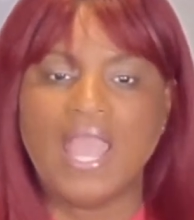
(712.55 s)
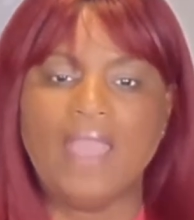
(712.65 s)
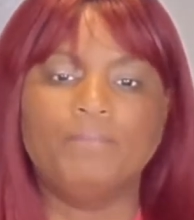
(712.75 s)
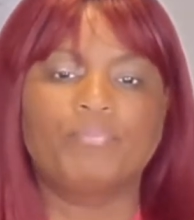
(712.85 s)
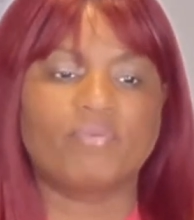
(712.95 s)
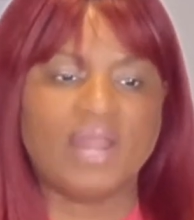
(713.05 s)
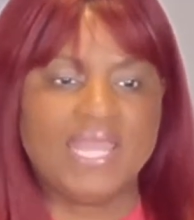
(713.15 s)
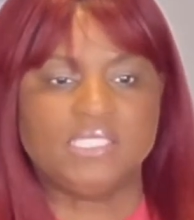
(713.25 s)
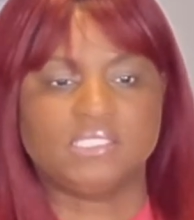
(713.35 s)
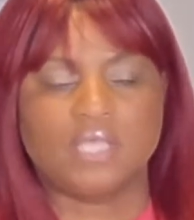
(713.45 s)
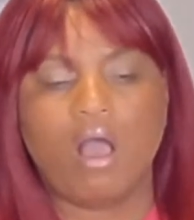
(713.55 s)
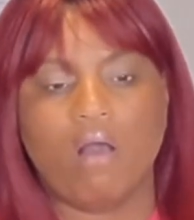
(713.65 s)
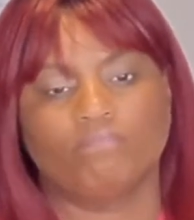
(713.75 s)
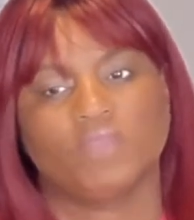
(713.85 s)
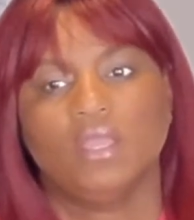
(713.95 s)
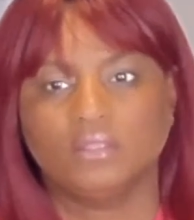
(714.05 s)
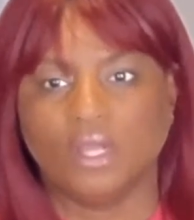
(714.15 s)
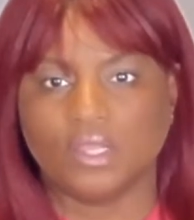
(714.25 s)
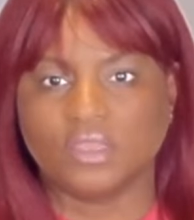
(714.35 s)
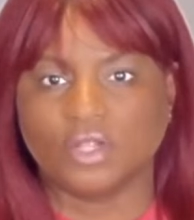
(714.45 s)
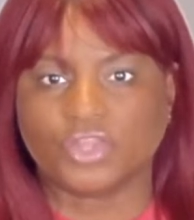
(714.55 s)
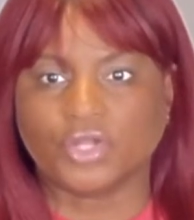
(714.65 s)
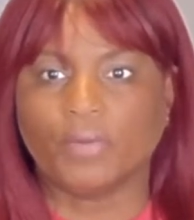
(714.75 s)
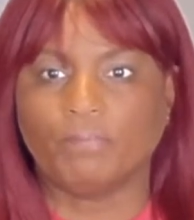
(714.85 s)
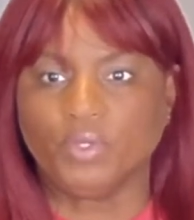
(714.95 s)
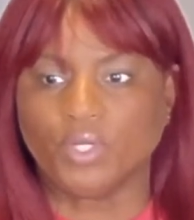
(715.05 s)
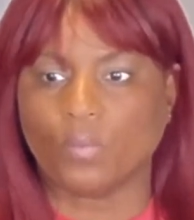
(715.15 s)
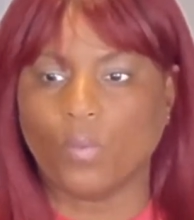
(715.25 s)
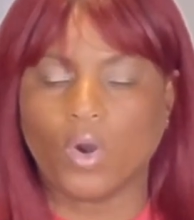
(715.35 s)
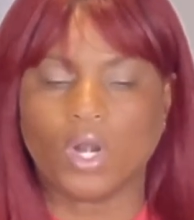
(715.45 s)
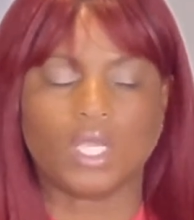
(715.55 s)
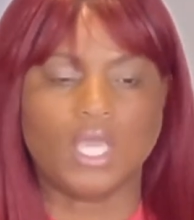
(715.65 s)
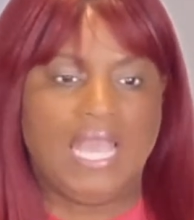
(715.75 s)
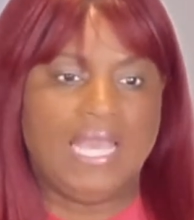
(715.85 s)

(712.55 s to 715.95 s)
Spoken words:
embrace the therapeutic work.